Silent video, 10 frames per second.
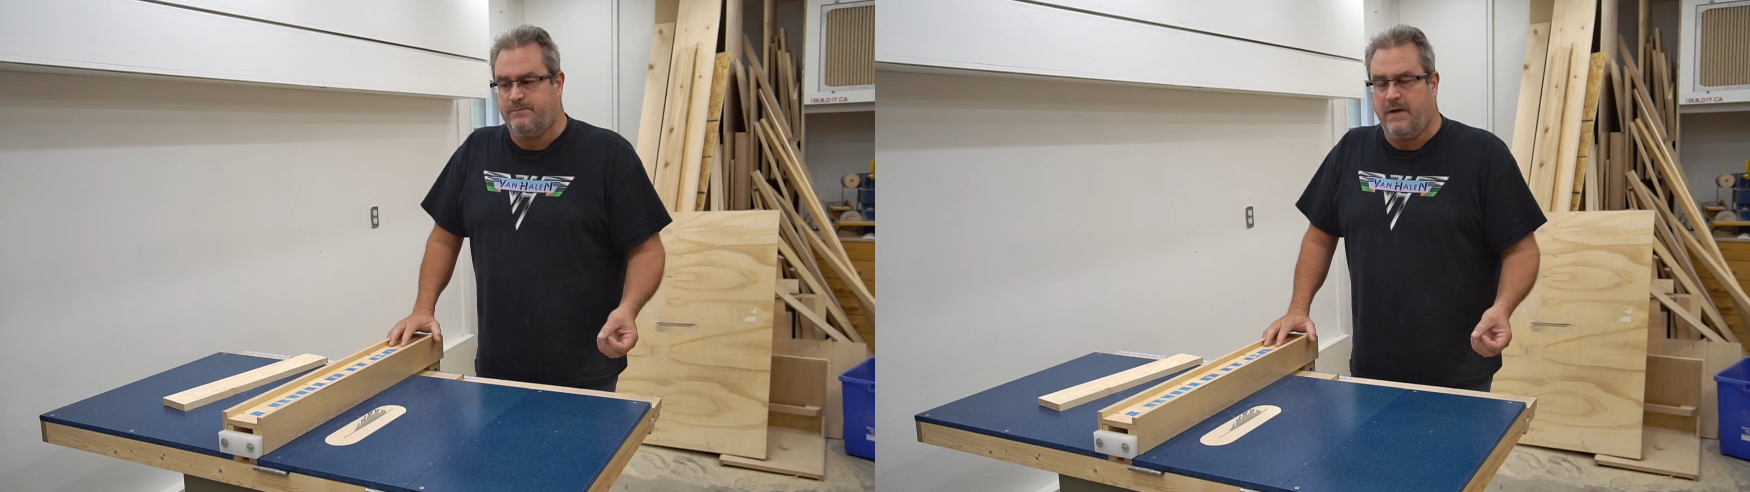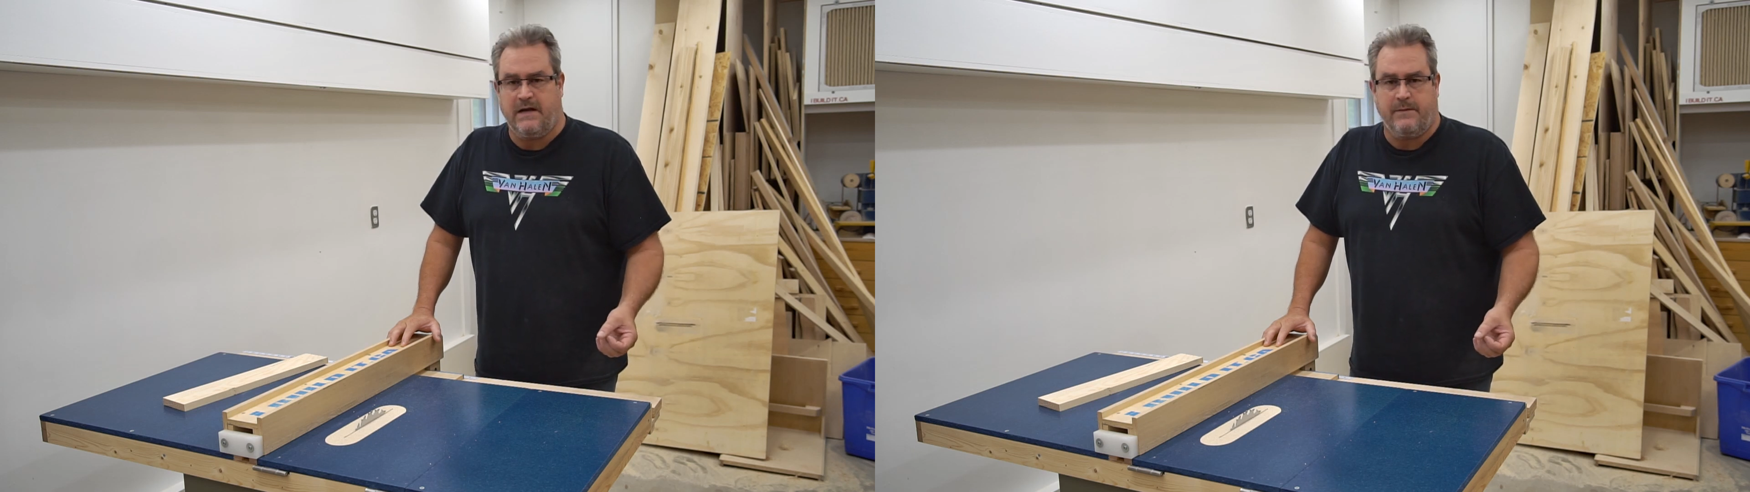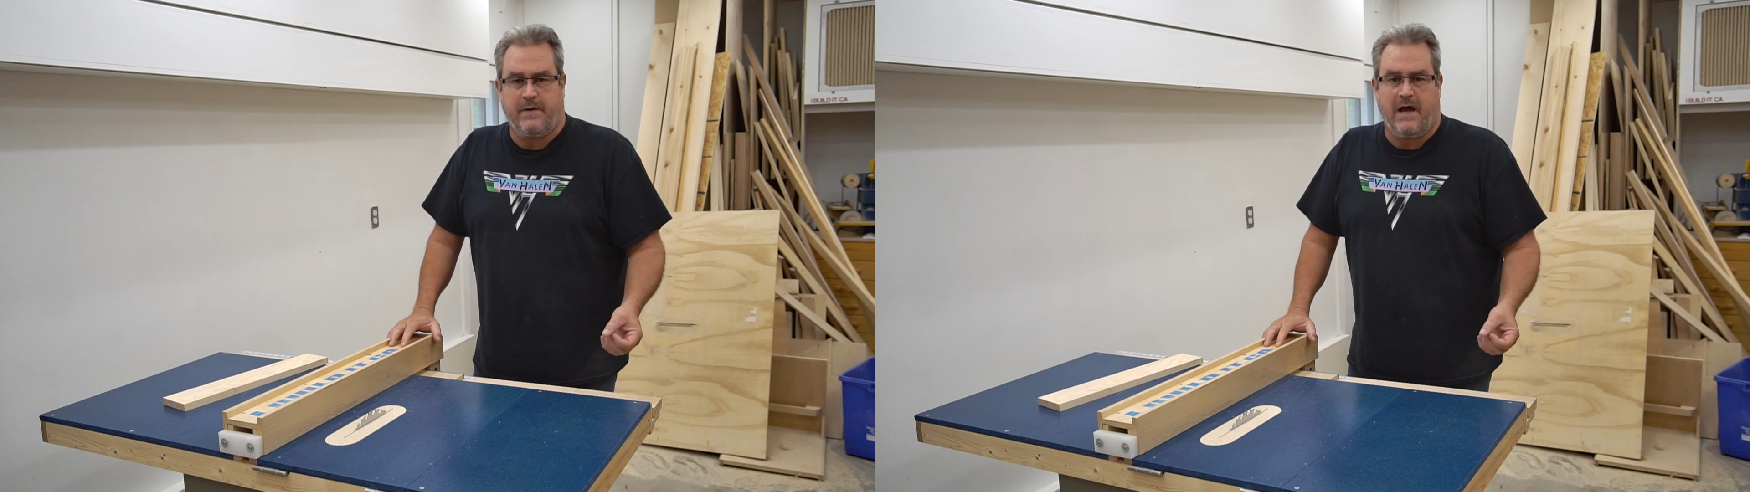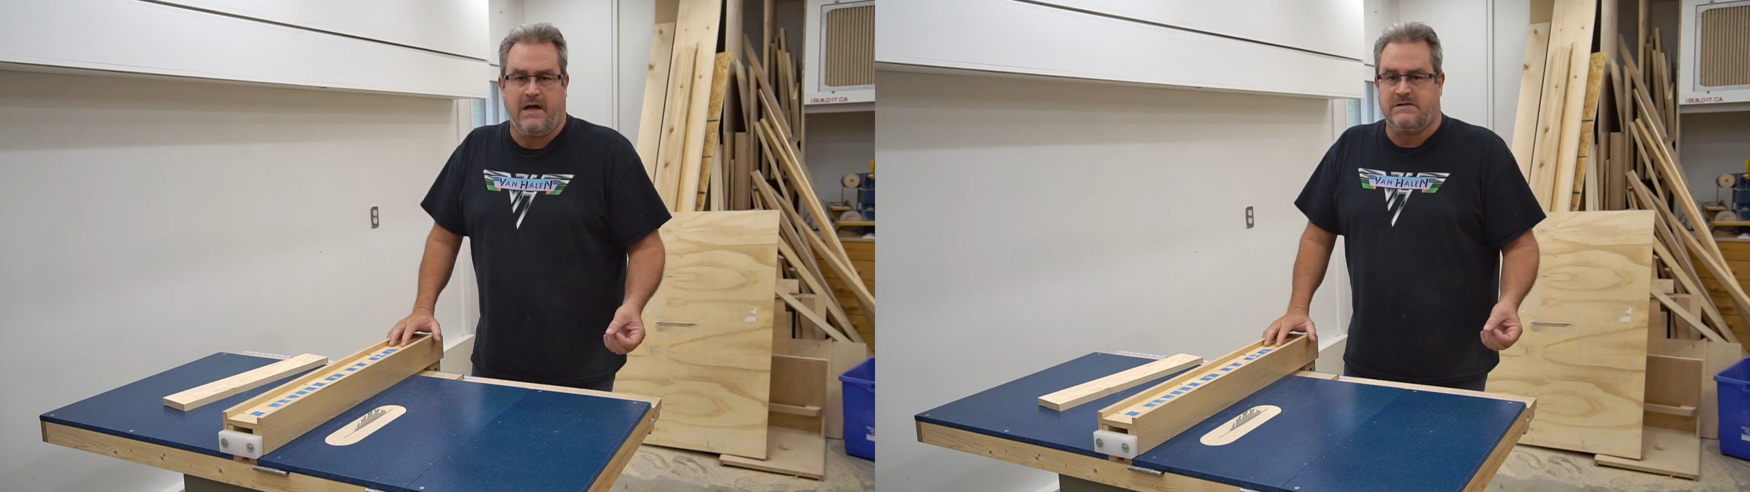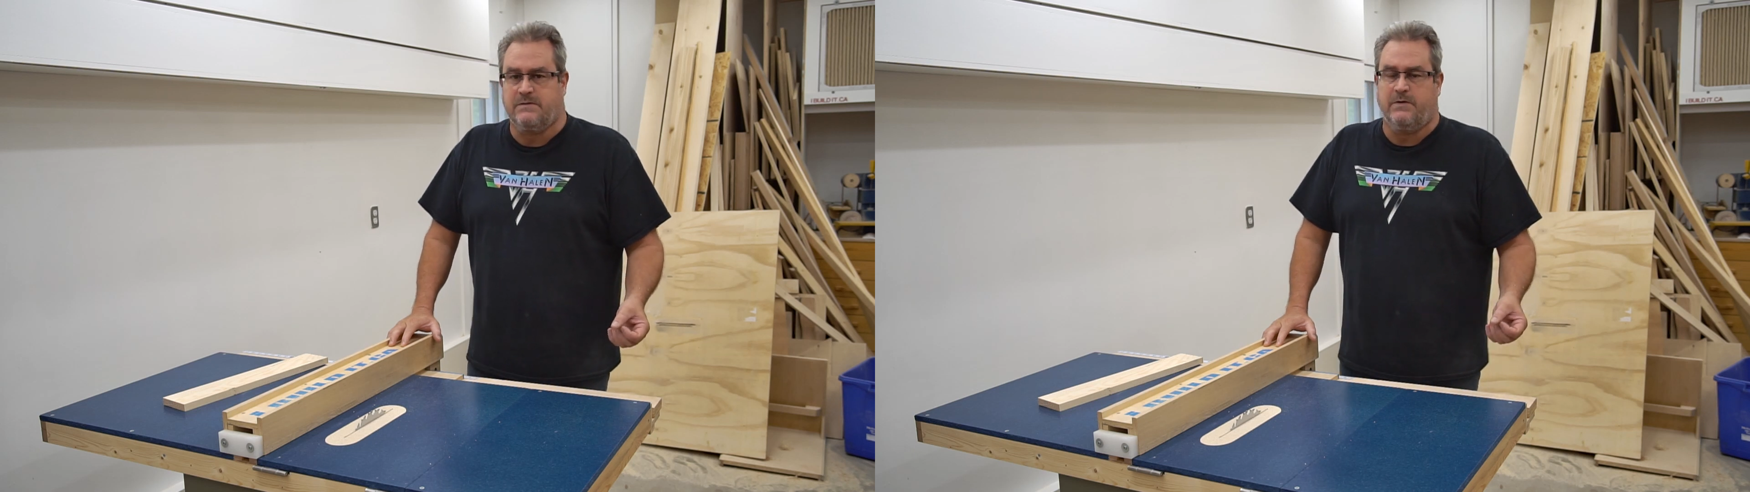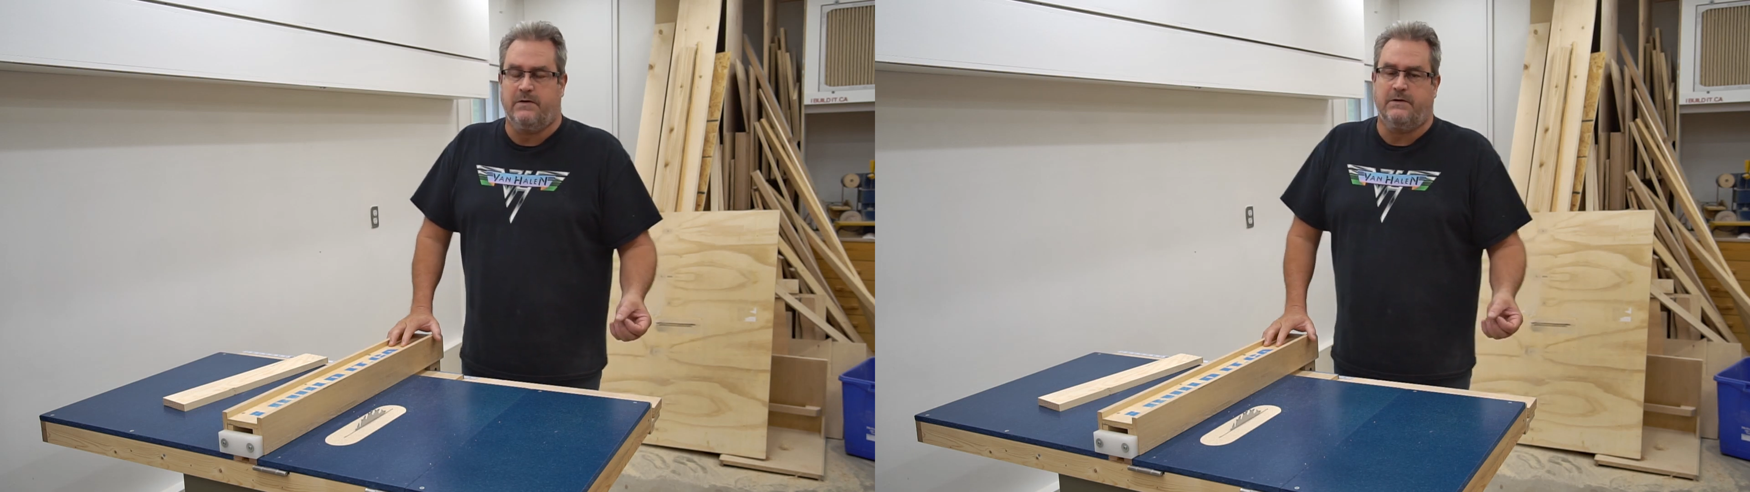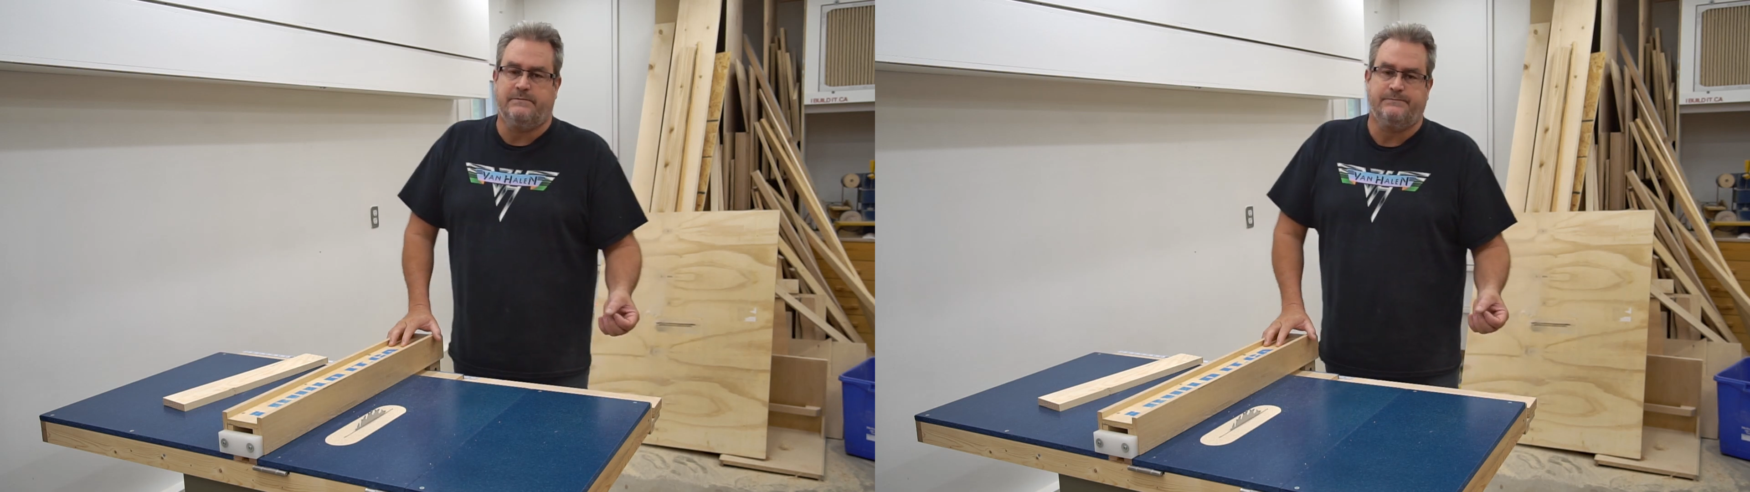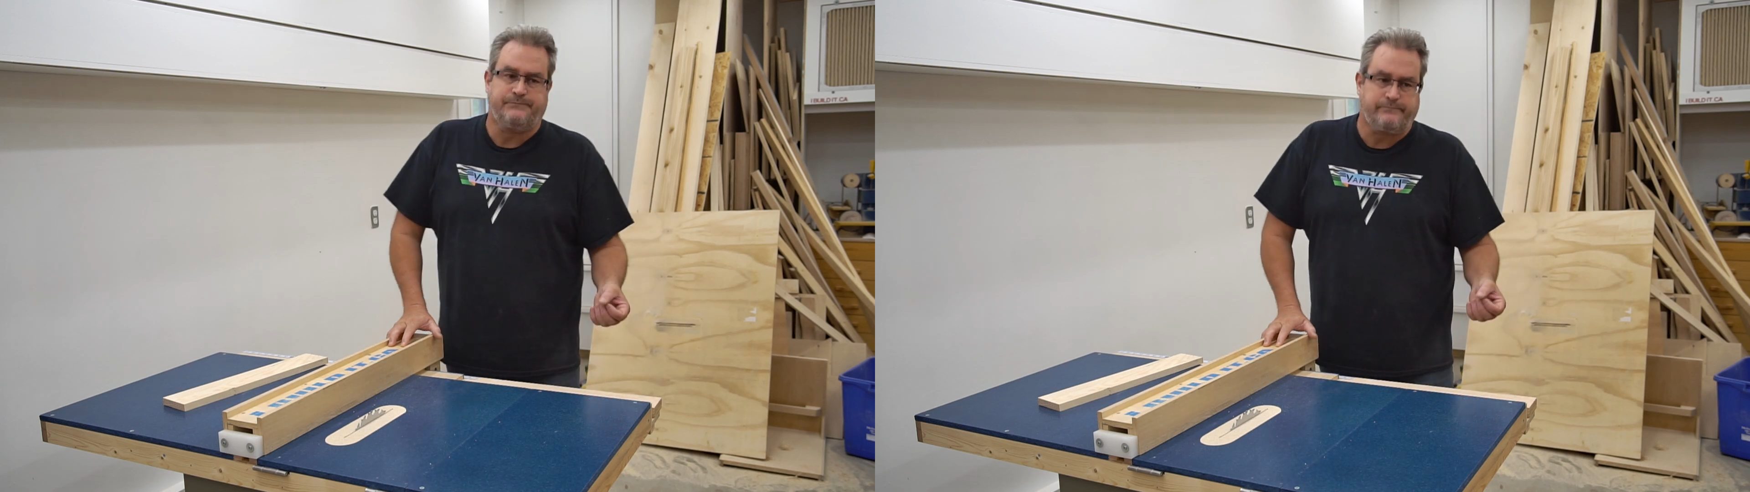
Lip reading: made it possible.